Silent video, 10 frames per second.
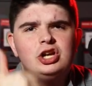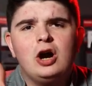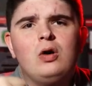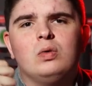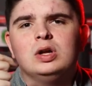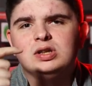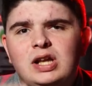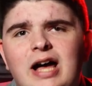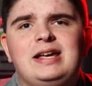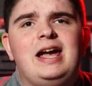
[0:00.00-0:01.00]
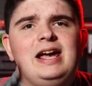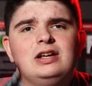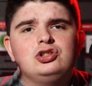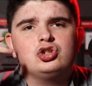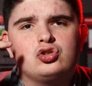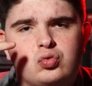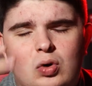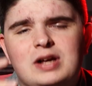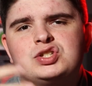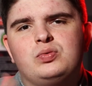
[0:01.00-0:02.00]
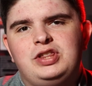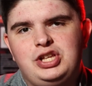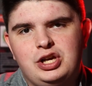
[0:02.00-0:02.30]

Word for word: know, like, and trust with